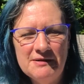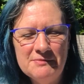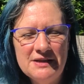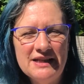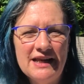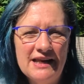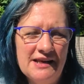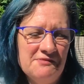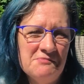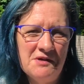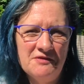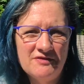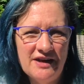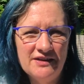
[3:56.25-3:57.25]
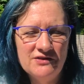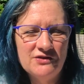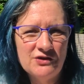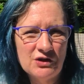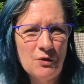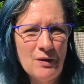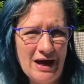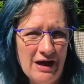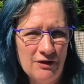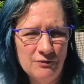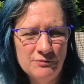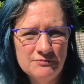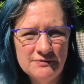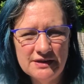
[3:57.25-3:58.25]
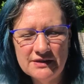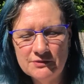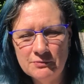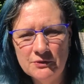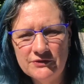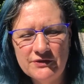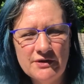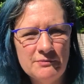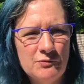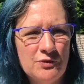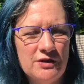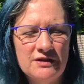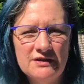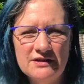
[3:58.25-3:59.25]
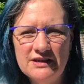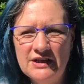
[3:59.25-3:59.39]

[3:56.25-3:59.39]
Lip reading: me to get any of my friends to go out, because most of them were,